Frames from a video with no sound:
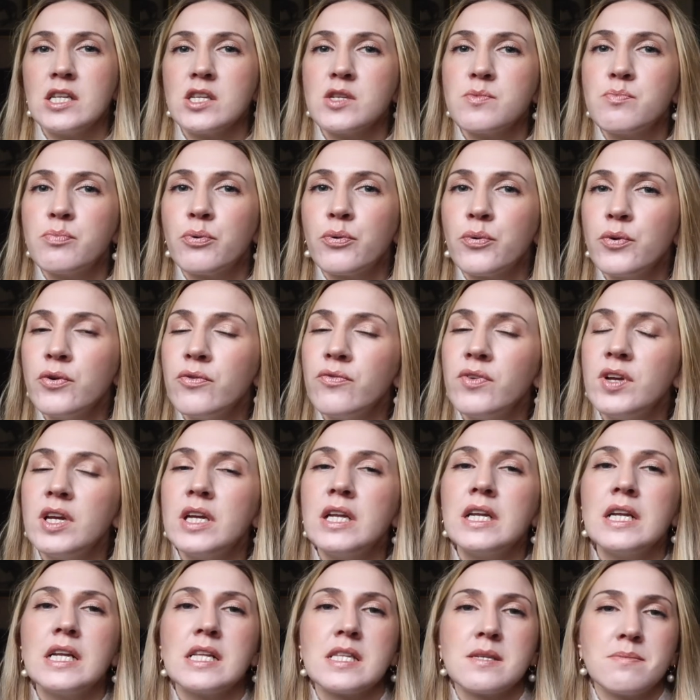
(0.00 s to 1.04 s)
it's
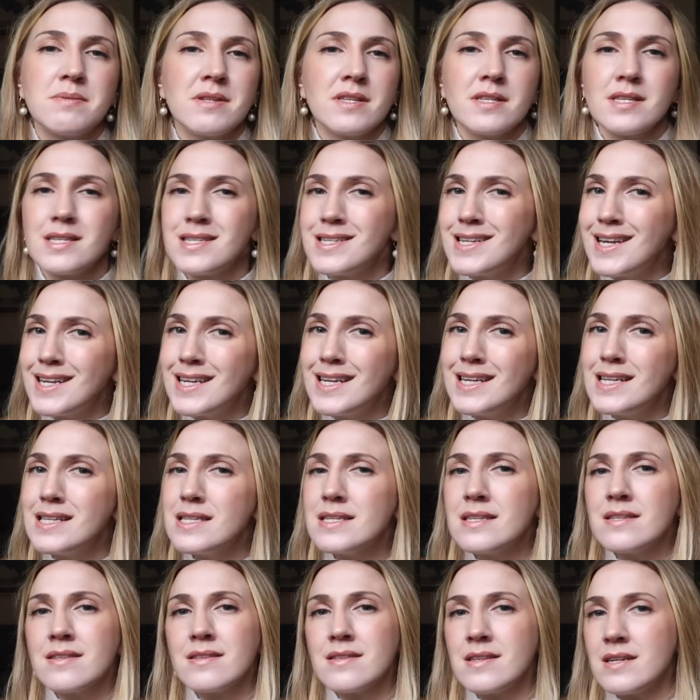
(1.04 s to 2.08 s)
proven, it's been studied
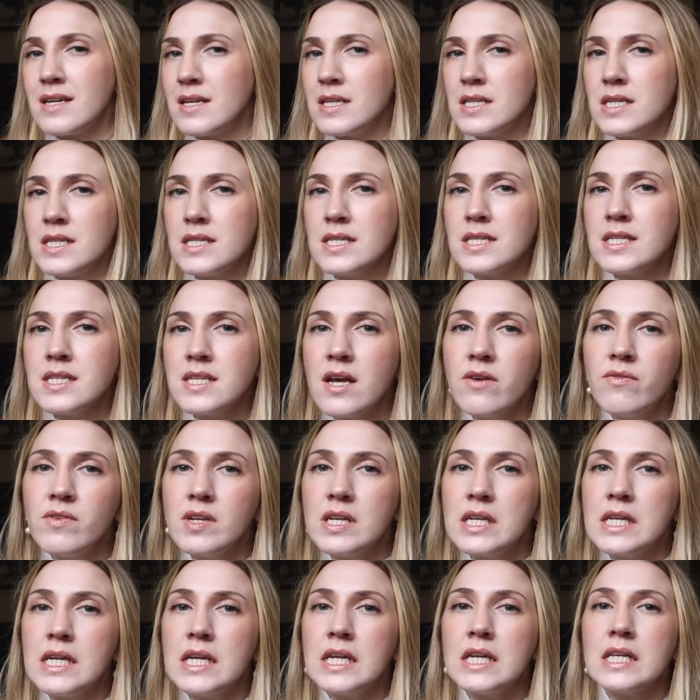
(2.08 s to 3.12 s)
since the
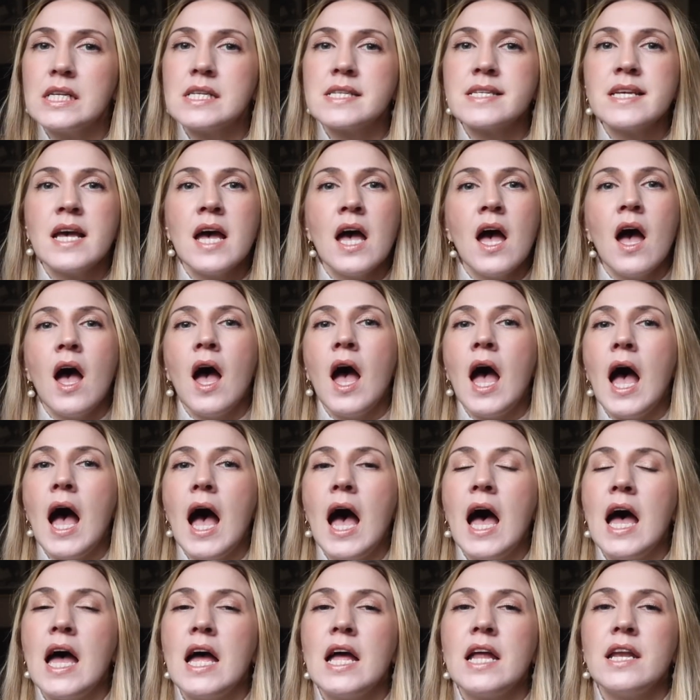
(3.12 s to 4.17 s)
1970s,
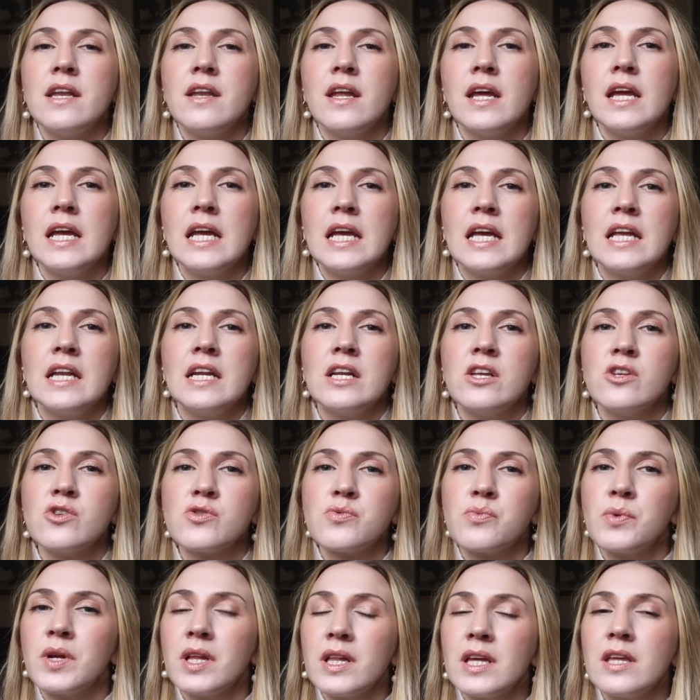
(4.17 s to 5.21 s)
and it
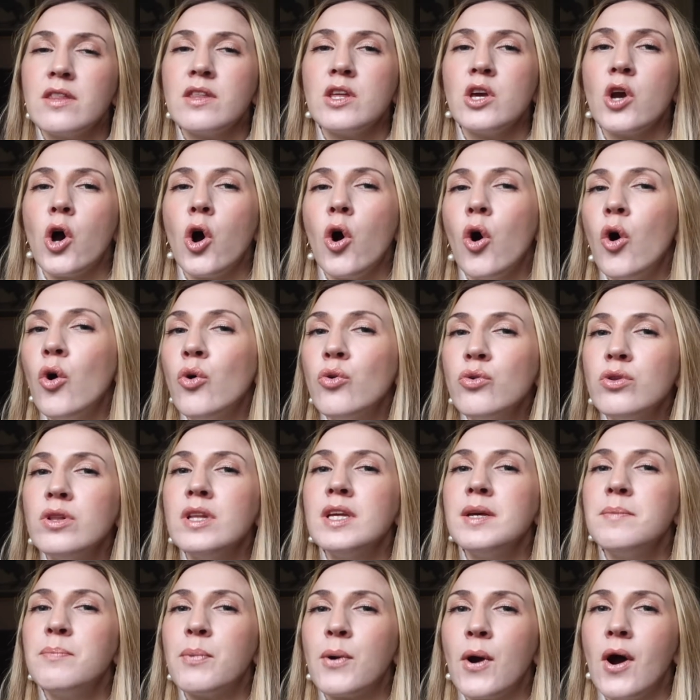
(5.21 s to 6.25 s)
is really the
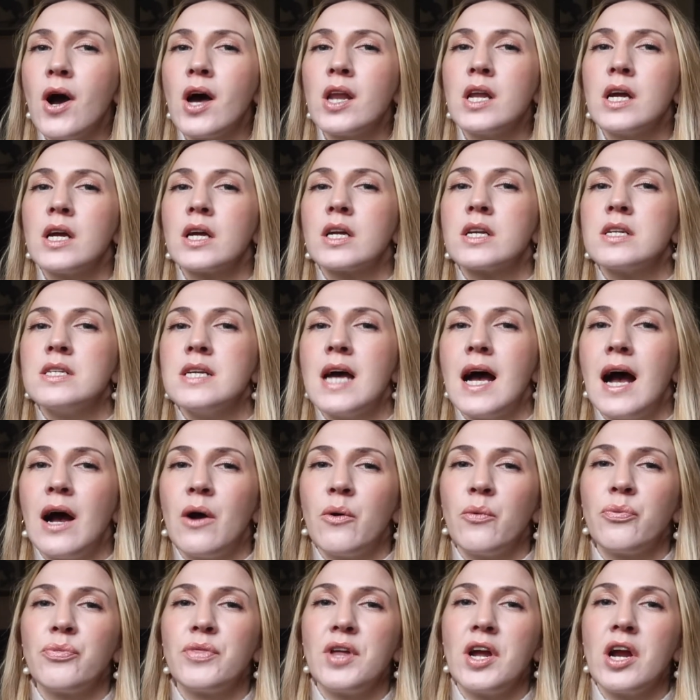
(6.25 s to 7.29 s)
only product
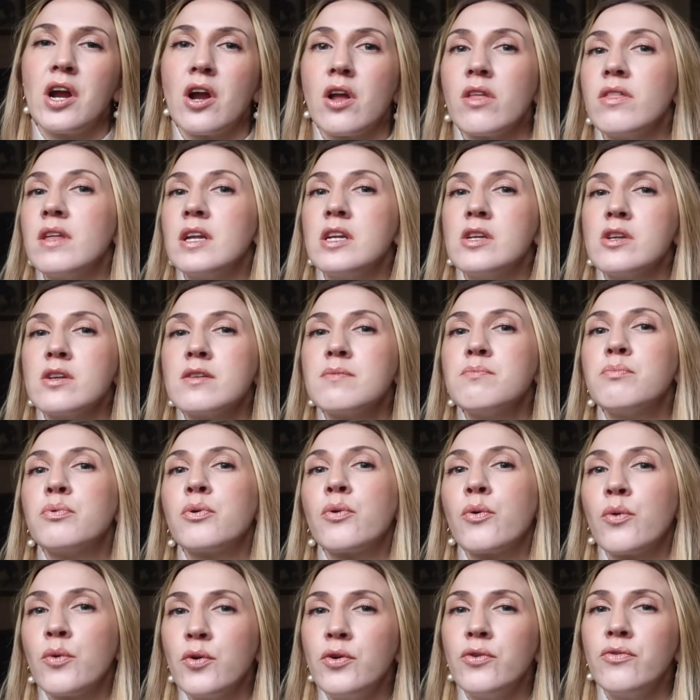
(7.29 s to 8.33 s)
out there that is
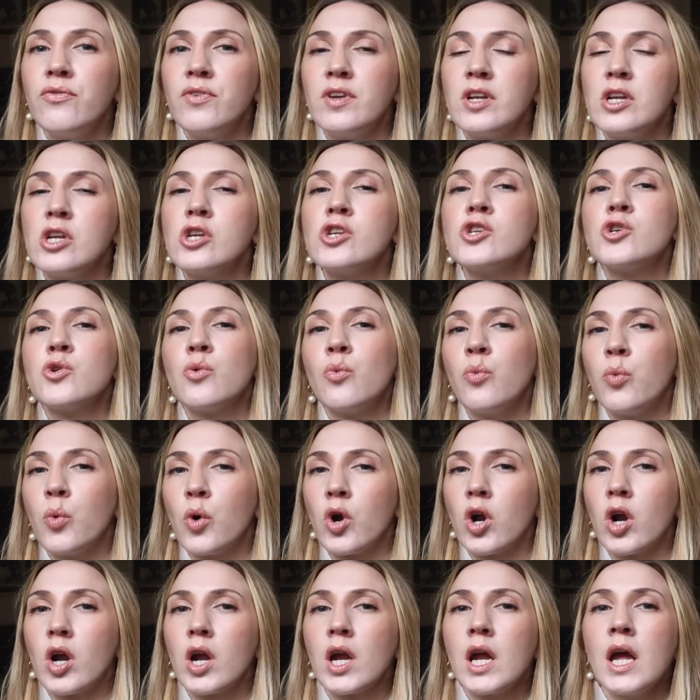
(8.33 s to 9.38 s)
proven to
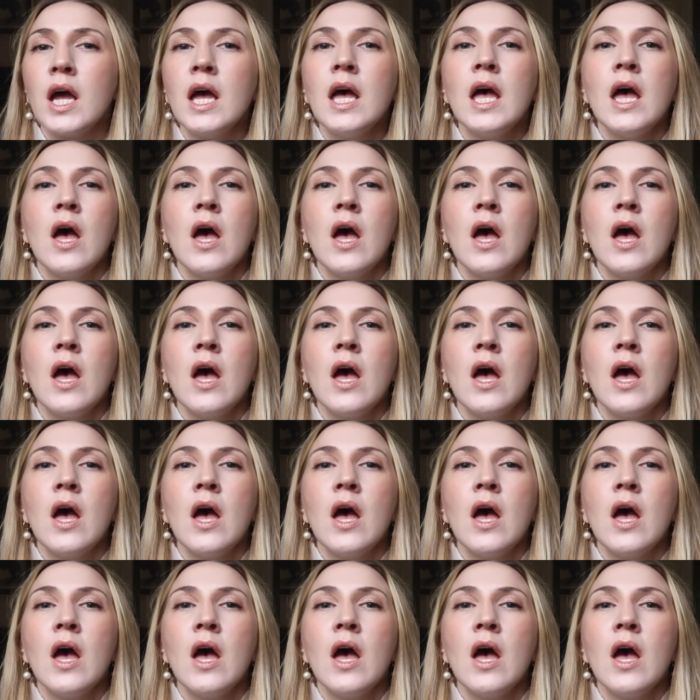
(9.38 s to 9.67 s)
work.